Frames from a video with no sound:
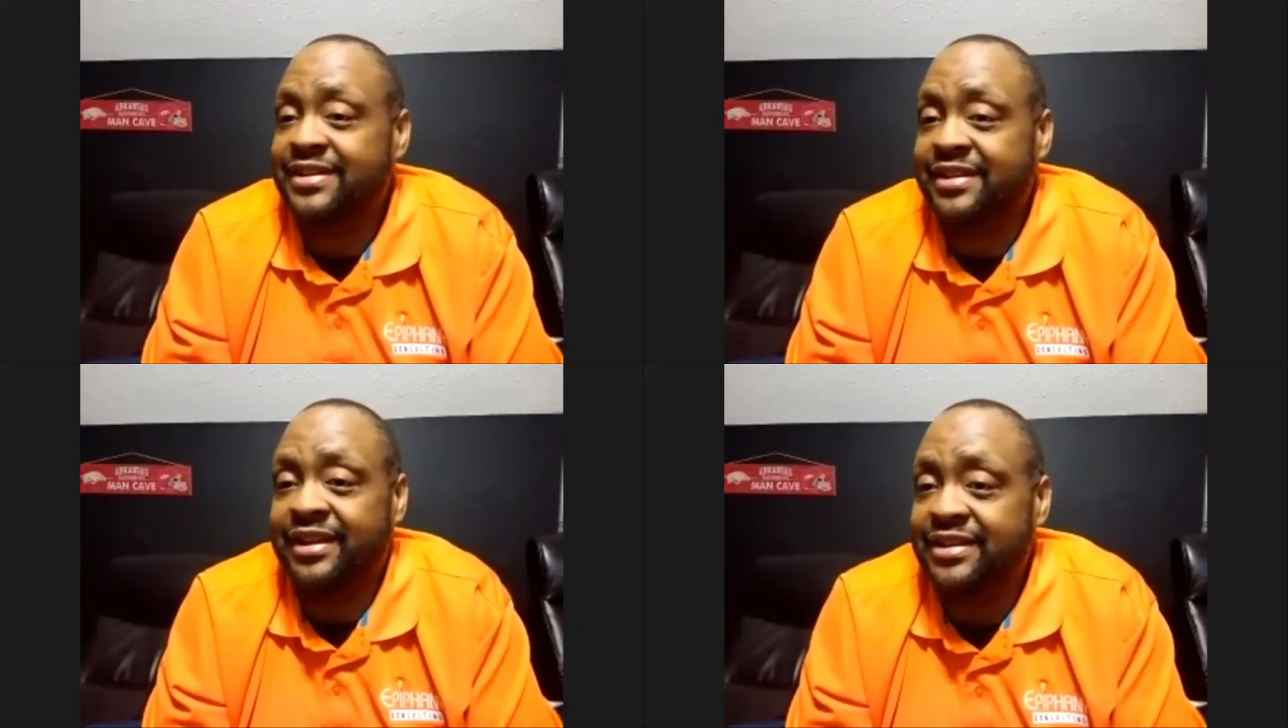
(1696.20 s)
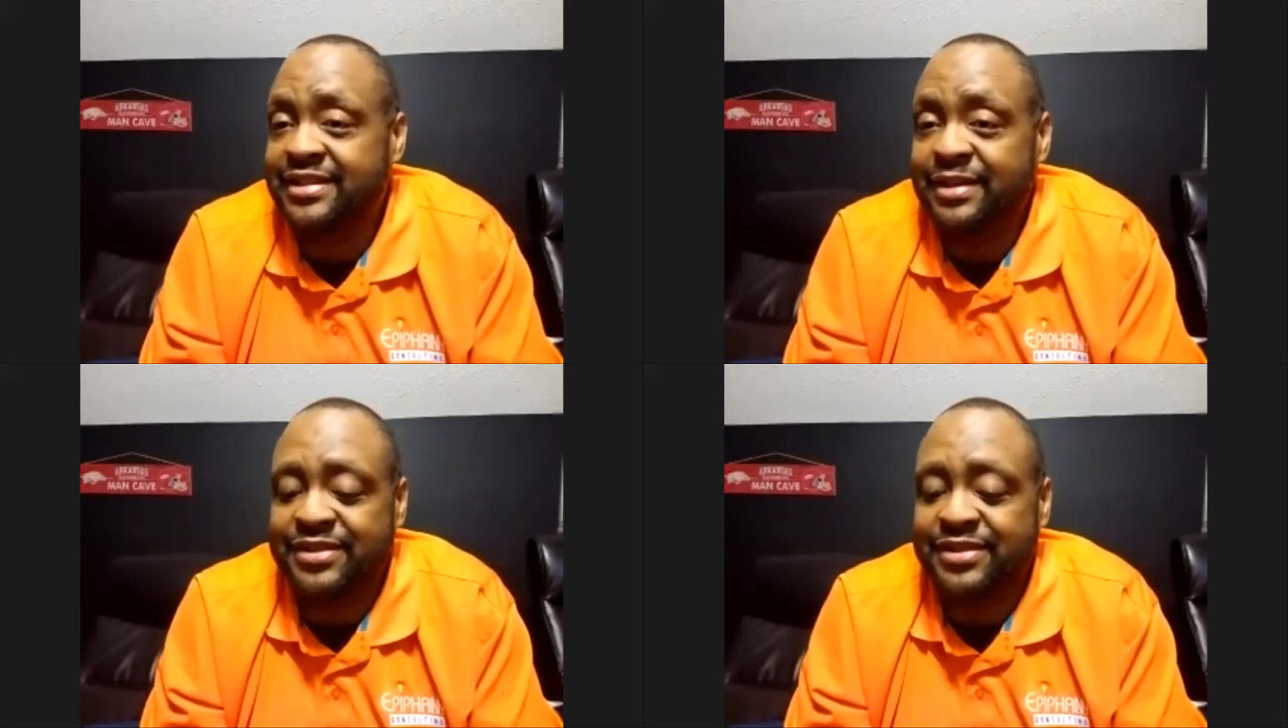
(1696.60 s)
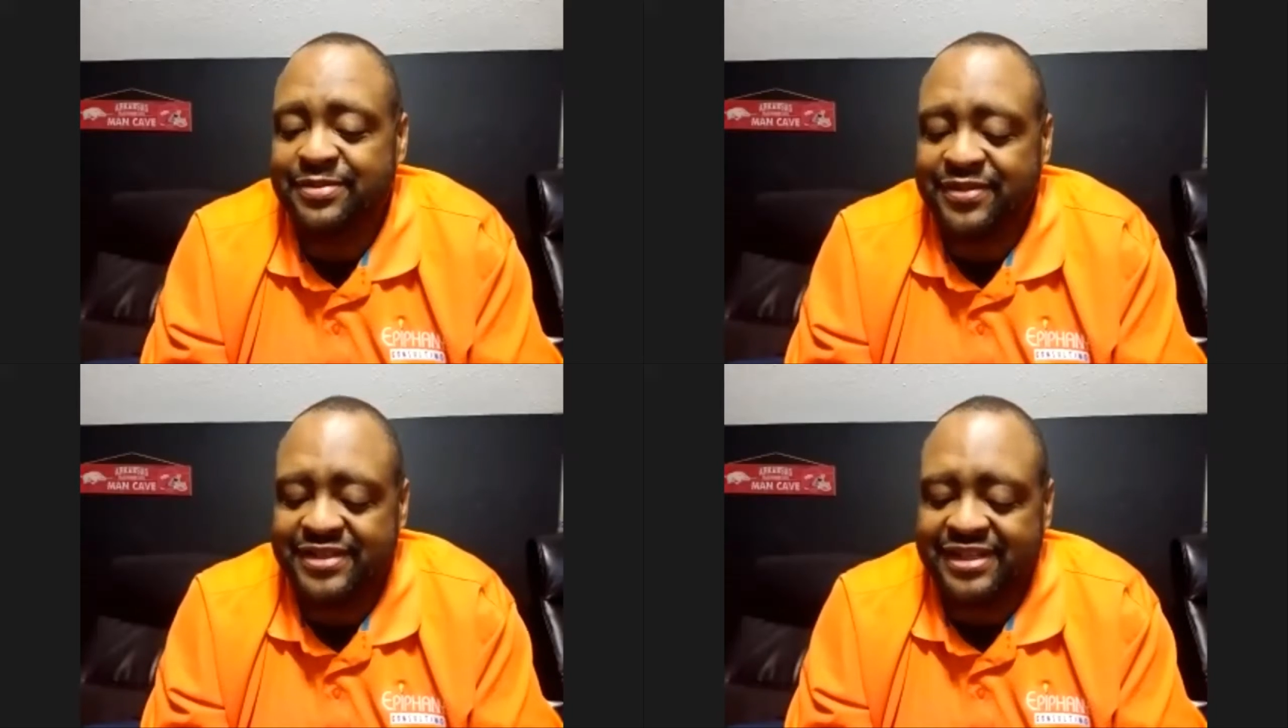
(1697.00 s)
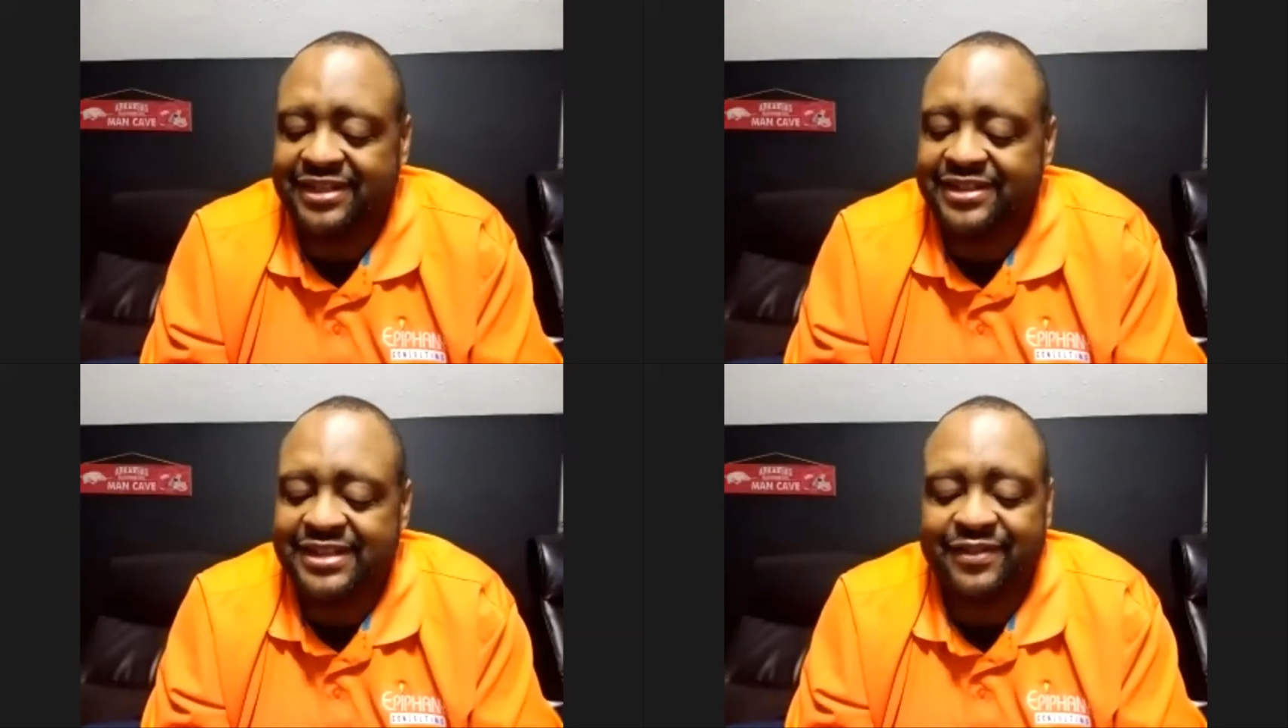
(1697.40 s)
sleeps for
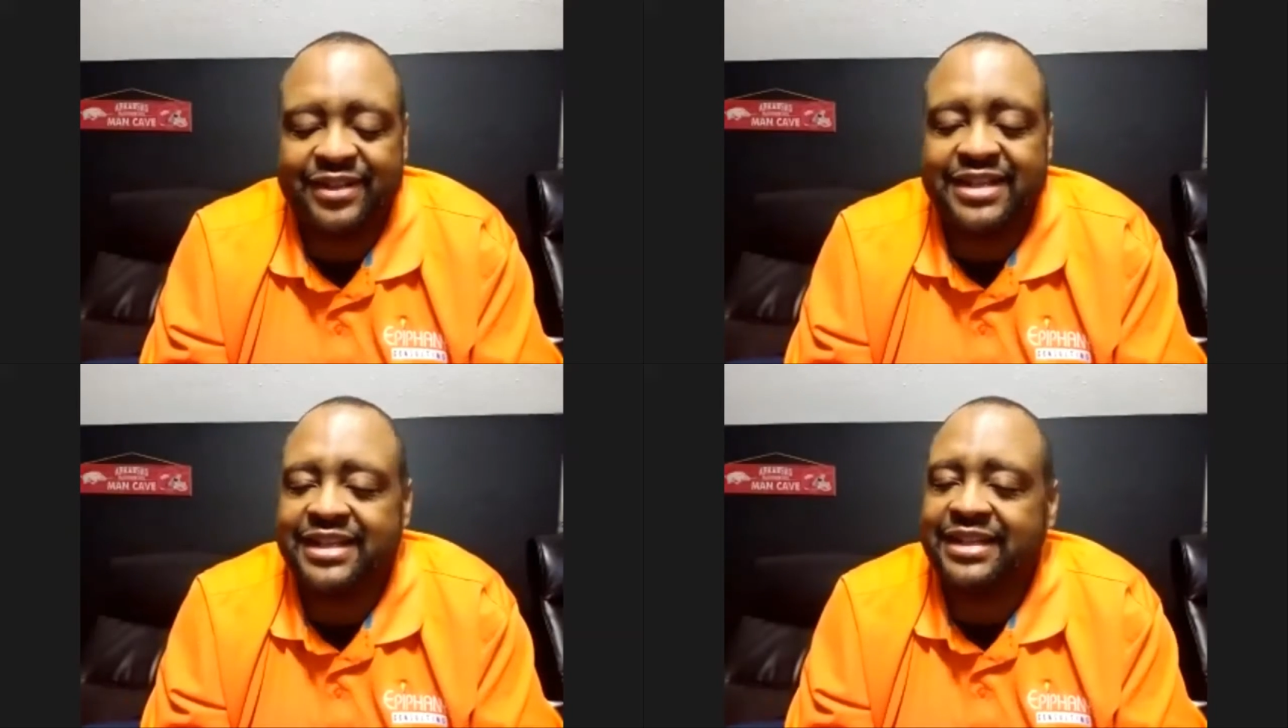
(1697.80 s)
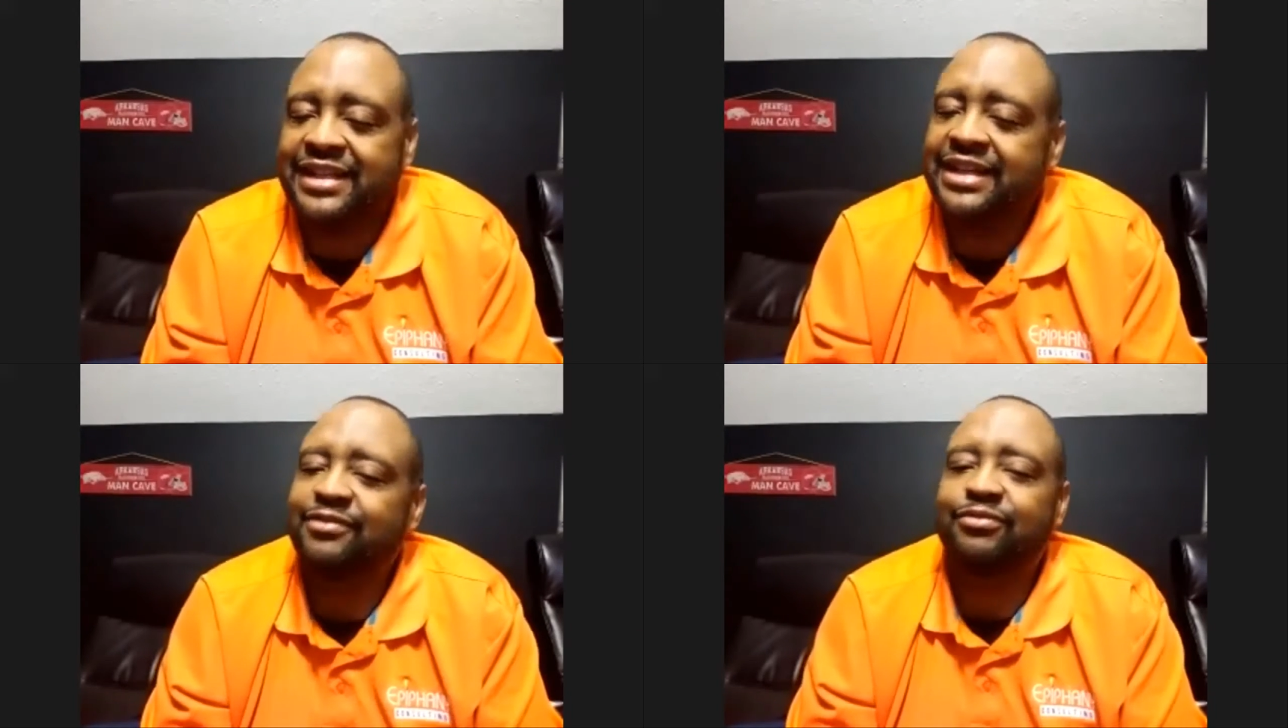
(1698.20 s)
suckers, everything's like that.